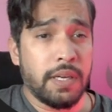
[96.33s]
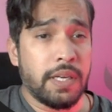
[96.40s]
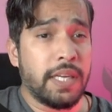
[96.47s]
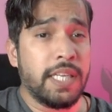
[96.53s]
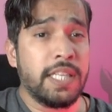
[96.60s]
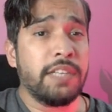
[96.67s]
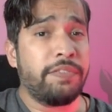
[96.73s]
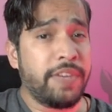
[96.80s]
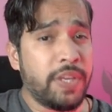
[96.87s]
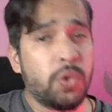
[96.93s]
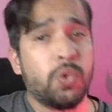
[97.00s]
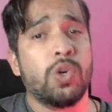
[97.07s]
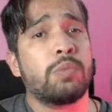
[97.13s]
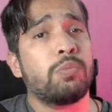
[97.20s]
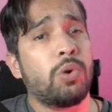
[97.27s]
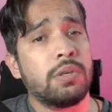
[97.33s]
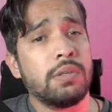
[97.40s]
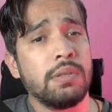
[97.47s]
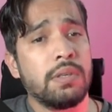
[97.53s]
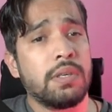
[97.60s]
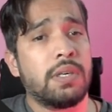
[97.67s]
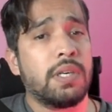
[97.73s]
In the VCore
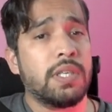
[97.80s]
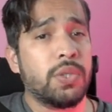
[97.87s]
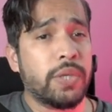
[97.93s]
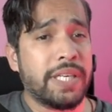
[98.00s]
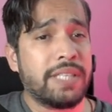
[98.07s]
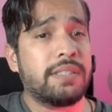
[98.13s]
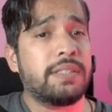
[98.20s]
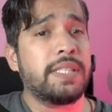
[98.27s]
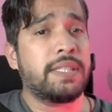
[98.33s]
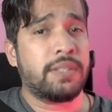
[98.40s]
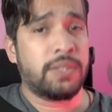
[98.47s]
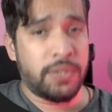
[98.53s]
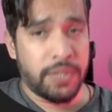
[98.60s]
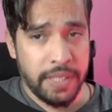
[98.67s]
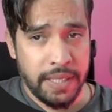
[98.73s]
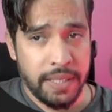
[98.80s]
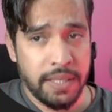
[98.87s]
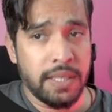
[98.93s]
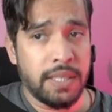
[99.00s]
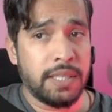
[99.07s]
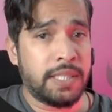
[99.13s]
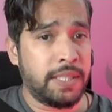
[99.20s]
model, you get these three
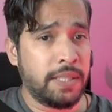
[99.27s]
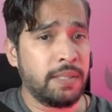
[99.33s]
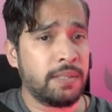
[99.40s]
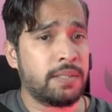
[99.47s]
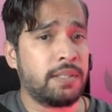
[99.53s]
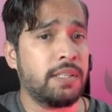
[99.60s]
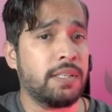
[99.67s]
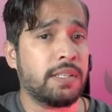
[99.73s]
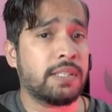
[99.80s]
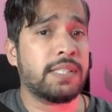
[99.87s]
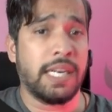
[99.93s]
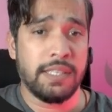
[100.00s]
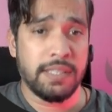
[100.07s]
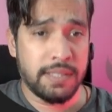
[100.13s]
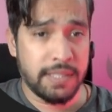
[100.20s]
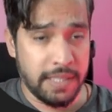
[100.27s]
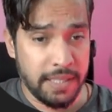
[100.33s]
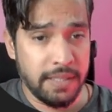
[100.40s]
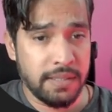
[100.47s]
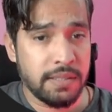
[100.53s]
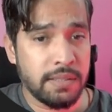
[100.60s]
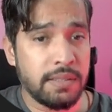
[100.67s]
tiers: the standard
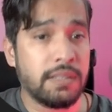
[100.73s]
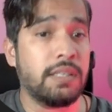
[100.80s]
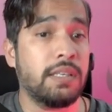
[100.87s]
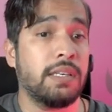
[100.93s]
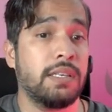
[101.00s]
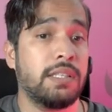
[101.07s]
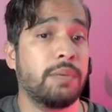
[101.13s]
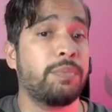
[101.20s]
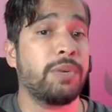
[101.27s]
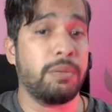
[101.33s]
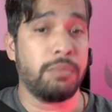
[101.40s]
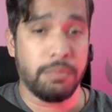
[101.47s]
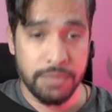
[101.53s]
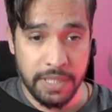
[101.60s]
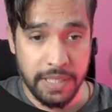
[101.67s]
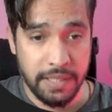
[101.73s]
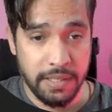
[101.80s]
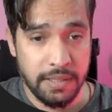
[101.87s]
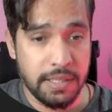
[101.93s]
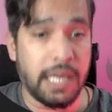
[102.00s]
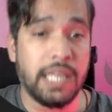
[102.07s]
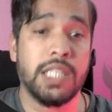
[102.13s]
series, the premium
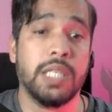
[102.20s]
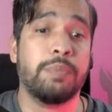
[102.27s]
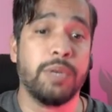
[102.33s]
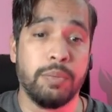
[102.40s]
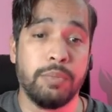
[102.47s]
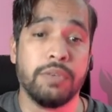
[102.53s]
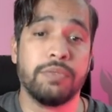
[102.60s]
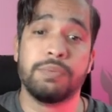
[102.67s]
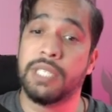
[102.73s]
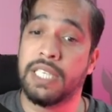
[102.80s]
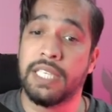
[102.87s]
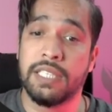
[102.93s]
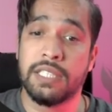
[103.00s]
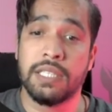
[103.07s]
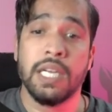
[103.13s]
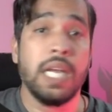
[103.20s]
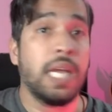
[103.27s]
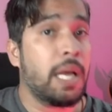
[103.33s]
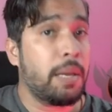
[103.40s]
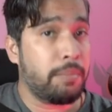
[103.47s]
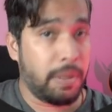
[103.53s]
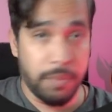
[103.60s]
series, and the premium series
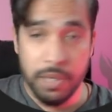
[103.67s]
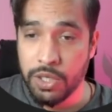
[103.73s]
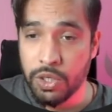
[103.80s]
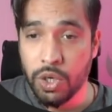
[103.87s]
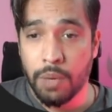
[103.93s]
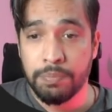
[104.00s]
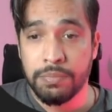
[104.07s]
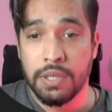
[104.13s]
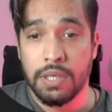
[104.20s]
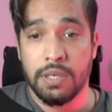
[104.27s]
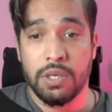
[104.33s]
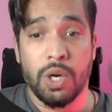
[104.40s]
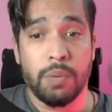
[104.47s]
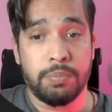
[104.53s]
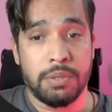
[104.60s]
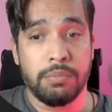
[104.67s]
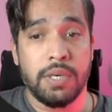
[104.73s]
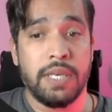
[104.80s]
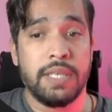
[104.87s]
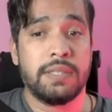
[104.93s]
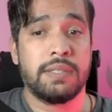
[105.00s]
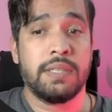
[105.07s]
memory
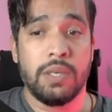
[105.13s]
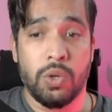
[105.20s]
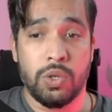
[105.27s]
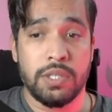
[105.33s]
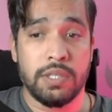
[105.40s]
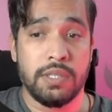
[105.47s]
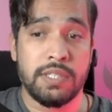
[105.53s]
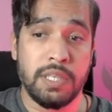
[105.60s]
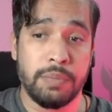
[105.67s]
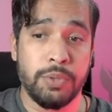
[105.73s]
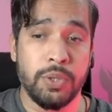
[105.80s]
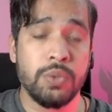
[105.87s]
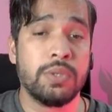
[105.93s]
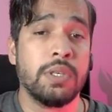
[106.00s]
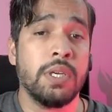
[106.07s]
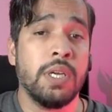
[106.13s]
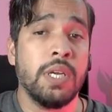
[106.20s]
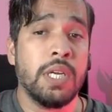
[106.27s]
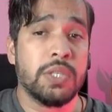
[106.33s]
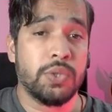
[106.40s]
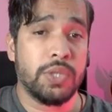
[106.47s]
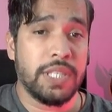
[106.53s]
optimized logical CPUs.
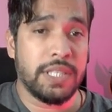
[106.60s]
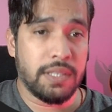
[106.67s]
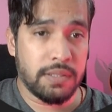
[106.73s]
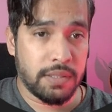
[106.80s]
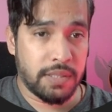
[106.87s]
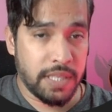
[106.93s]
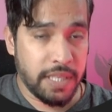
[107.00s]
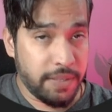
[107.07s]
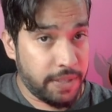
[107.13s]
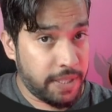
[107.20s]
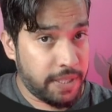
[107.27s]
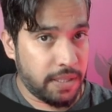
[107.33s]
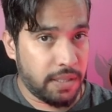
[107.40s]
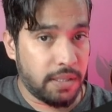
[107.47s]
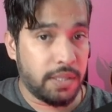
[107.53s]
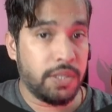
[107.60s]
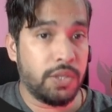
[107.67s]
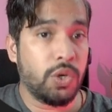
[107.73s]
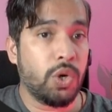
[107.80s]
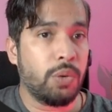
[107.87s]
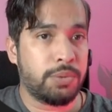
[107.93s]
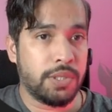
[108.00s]
So these are the three
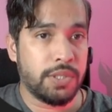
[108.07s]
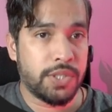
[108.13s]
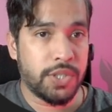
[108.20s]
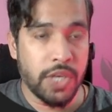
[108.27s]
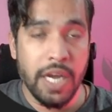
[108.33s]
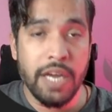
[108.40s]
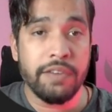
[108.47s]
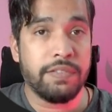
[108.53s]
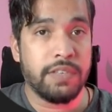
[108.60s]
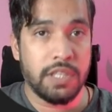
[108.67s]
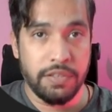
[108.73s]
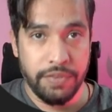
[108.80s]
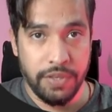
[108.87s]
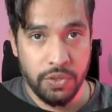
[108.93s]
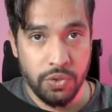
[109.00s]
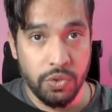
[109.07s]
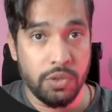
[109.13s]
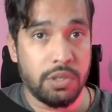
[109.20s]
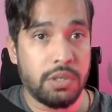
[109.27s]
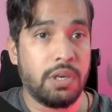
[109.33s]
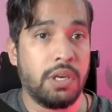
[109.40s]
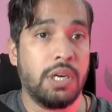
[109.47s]
options you have in the VCore
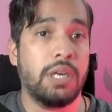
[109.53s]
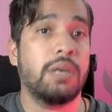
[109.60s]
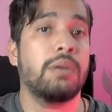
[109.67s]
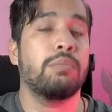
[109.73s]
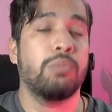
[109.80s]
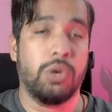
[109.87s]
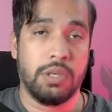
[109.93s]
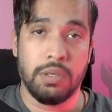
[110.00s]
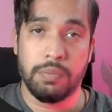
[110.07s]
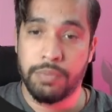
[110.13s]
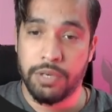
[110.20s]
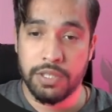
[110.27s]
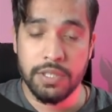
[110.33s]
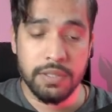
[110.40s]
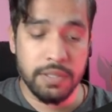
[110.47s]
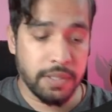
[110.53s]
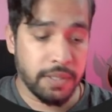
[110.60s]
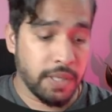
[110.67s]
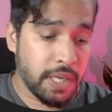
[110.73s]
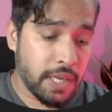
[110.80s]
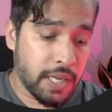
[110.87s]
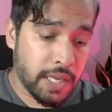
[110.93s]
model purchasing,
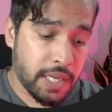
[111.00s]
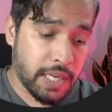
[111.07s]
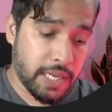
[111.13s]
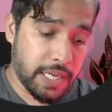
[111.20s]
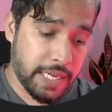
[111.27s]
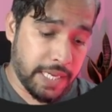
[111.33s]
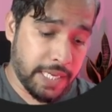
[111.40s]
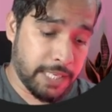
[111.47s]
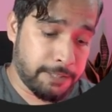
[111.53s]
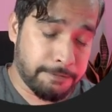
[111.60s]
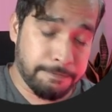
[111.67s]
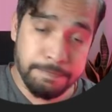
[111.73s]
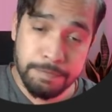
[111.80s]
and